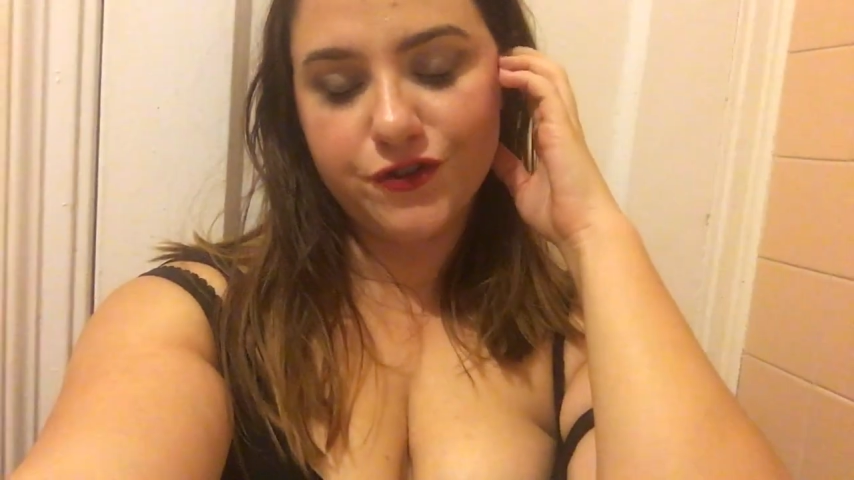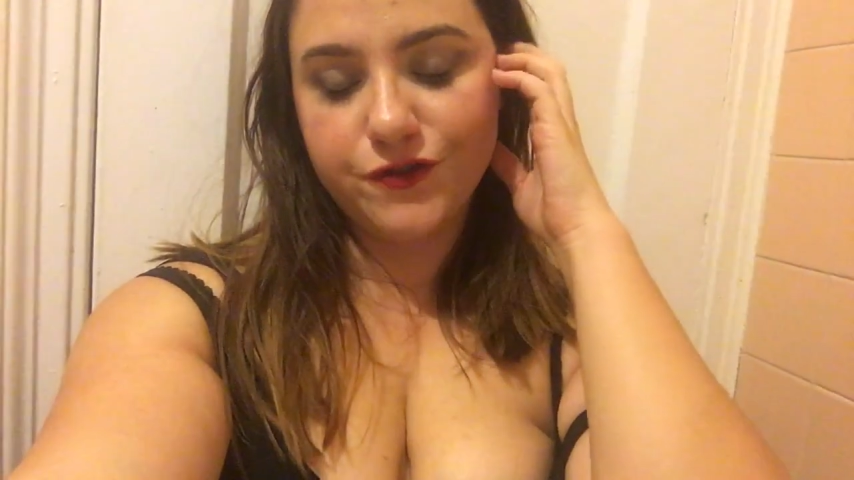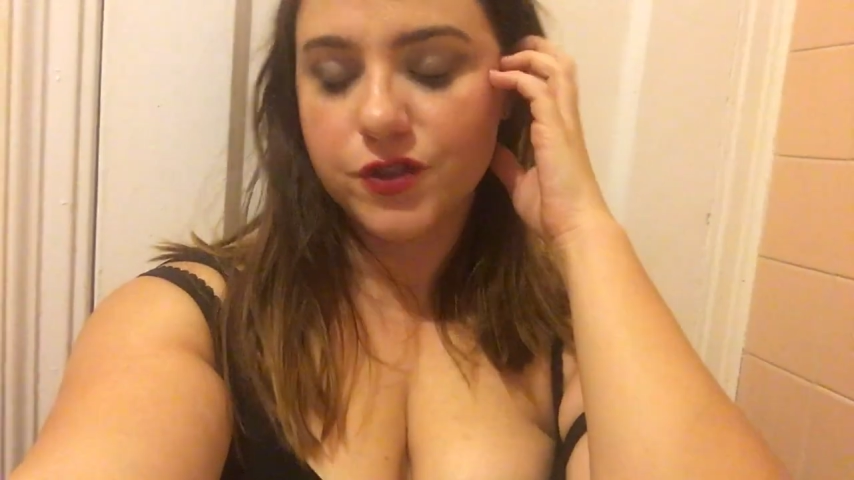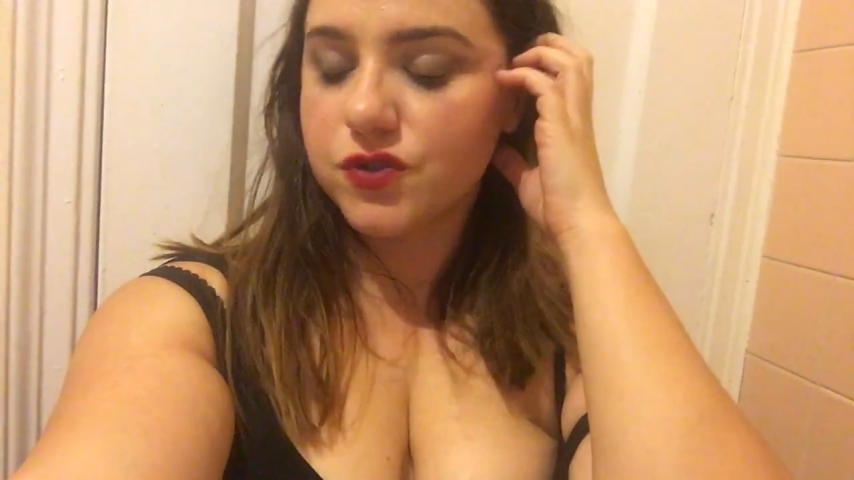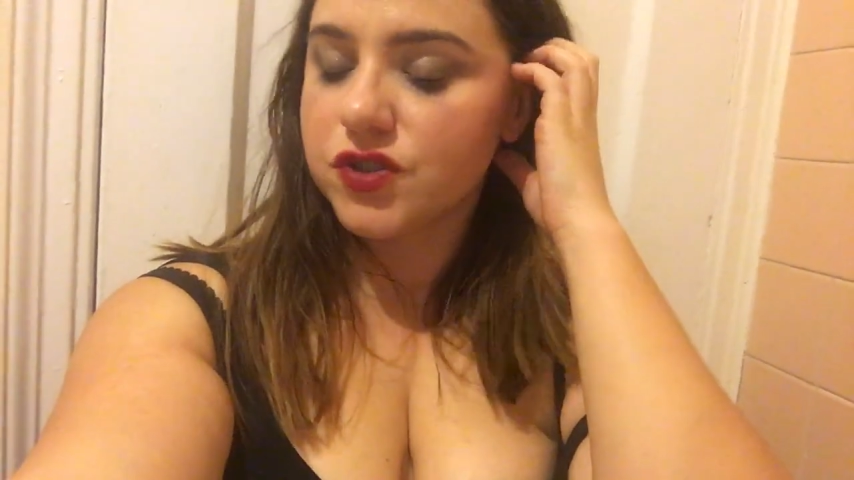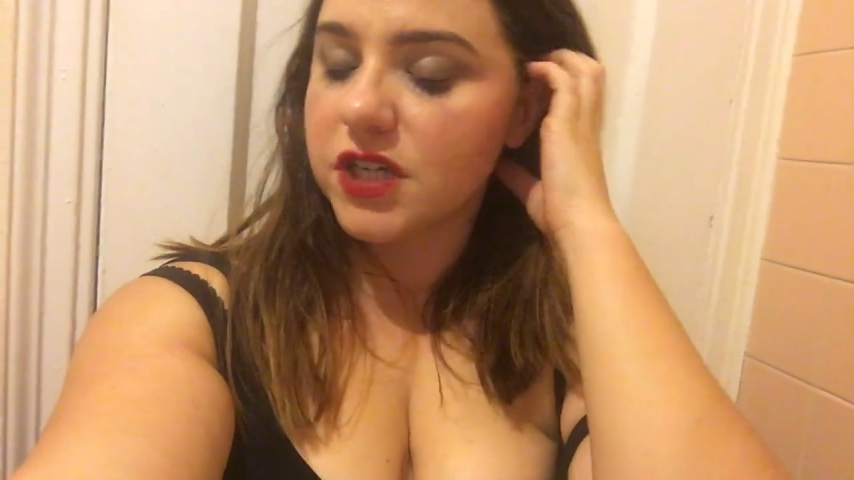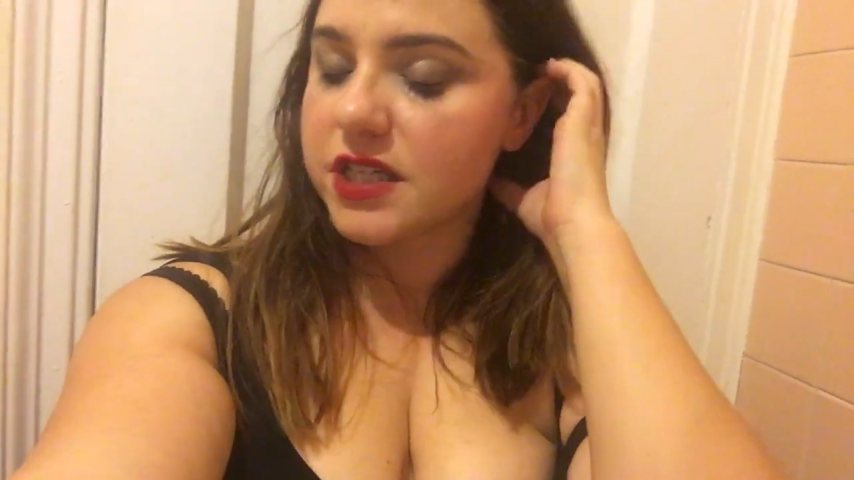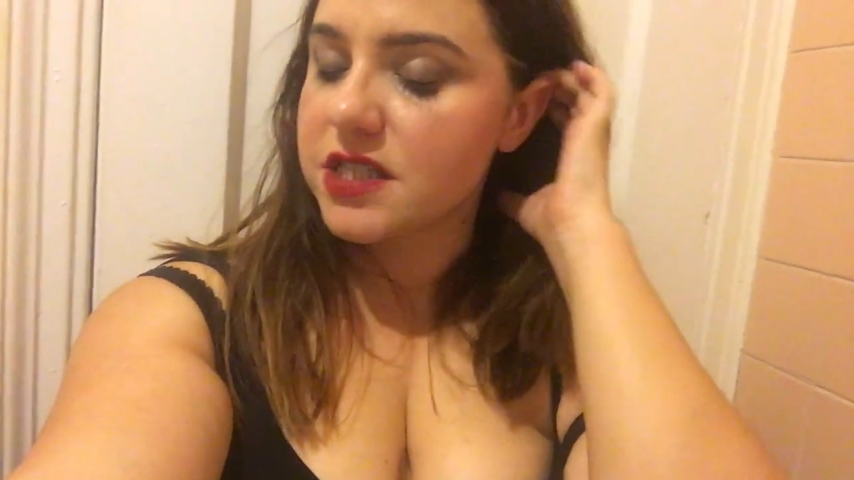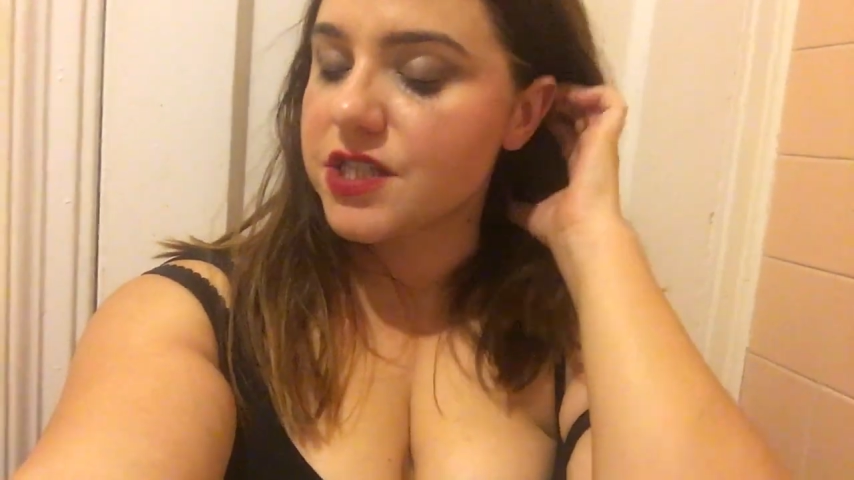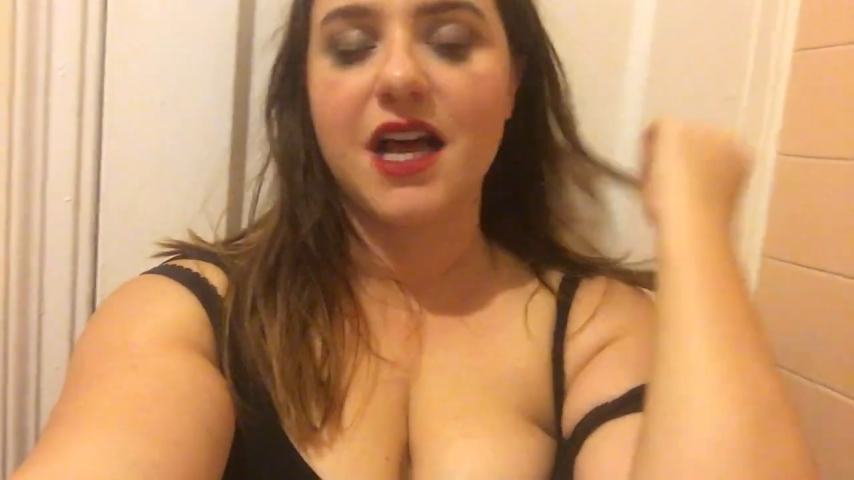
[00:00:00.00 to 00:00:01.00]
a few
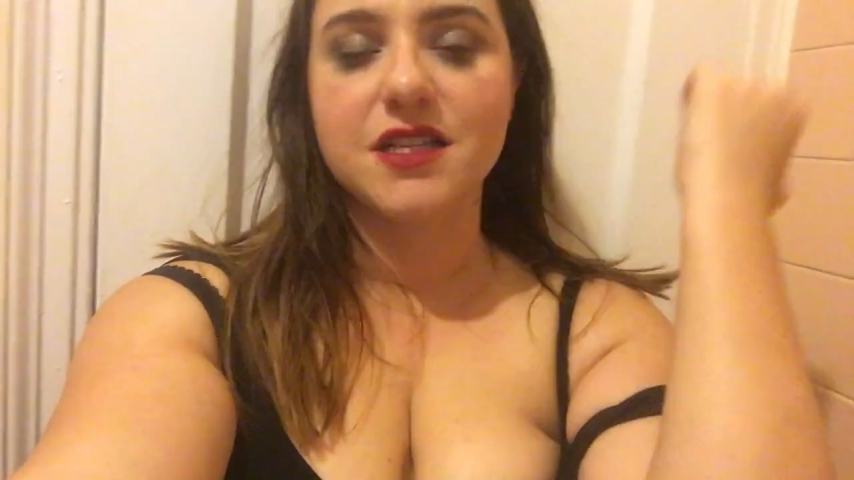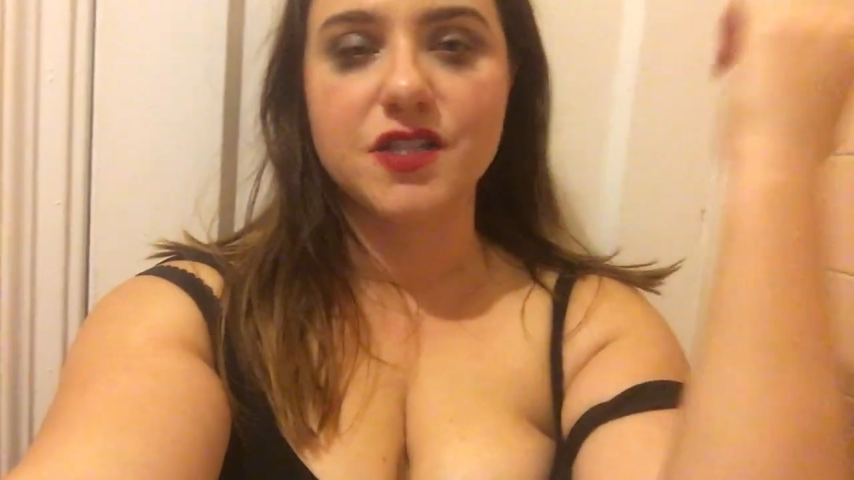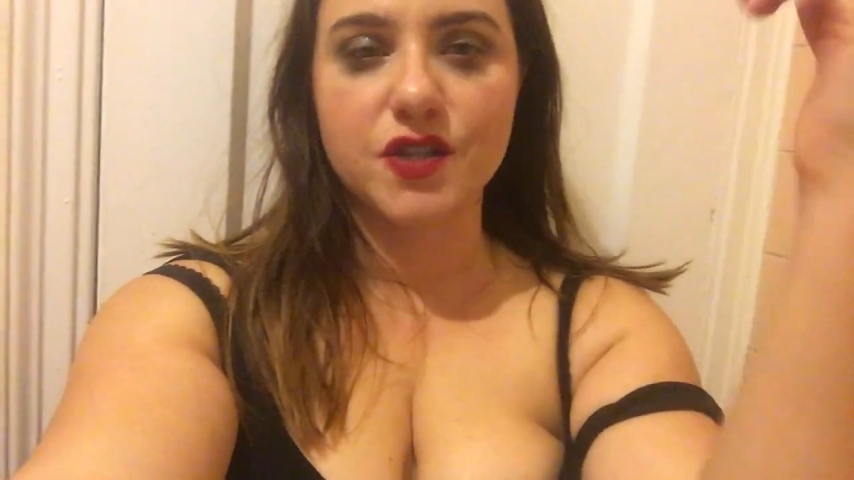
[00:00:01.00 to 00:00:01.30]
drinks, not